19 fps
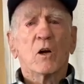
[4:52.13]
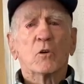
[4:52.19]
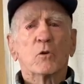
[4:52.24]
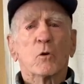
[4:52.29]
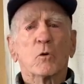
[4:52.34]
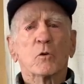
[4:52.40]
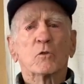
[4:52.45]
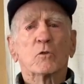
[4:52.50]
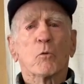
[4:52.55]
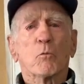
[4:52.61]

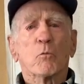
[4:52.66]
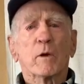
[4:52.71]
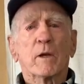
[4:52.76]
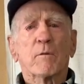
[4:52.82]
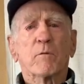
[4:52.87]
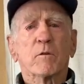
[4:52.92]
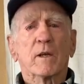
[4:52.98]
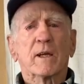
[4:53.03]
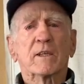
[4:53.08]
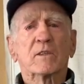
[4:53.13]
Torsal
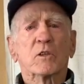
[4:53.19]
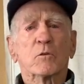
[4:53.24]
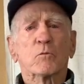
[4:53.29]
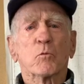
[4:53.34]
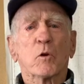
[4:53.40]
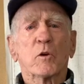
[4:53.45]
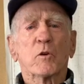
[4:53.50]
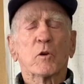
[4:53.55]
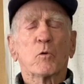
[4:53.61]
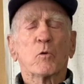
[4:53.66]
reflex is
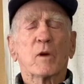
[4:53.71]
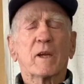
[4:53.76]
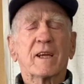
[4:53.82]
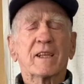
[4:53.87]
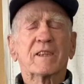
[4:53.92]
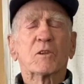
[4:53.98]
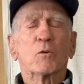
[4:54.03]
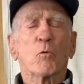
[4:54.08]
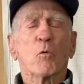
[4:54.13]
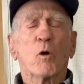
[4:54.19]
when you
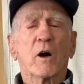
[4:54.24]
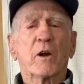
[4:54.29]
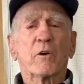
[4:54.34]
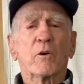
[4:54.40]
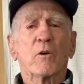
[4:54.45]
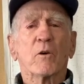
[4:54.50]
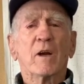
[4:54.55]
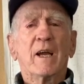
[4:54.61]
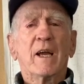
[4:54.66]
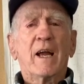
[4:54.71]
hit the
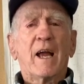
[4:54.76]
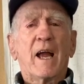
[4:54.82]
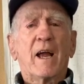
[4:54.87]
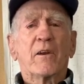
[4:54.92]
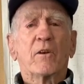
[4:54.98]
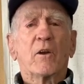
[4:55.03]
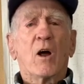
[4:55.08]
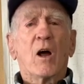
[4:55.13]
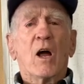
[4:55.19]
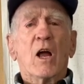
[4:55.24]
water
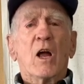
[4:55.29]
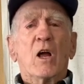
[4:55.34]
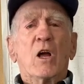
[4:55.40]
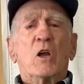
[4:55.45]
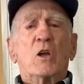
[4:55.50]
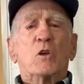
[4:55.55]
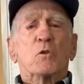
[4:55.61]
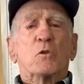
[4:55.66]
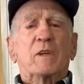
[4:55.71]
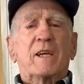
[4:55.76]
and
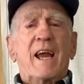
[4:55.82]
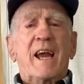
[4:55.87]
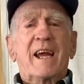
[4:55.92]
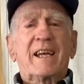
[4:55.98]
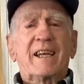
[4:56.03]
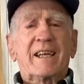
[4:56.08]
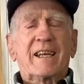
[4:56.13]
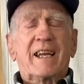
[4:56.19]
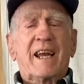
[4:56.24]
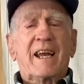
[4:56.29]
you
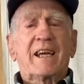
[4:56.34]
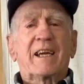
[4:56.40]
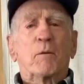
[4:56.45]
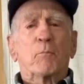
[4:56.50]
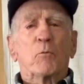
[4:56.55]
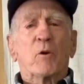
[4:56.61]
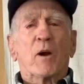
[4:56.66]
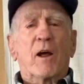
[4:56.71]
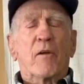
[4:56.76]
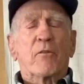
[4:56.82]
can't take a
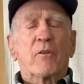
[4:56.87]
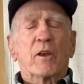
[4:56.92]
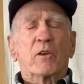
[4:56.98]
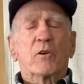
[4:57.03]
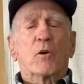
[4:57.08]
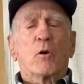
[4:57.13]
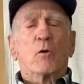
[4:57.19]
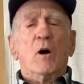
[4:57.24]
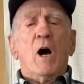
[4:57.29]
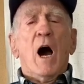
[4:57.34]
breath and you
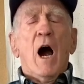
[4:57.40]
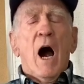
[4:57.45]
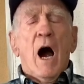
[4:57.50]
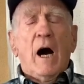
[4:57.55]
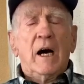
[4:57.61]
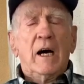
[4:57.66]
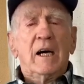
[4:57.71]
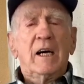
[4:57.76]
go,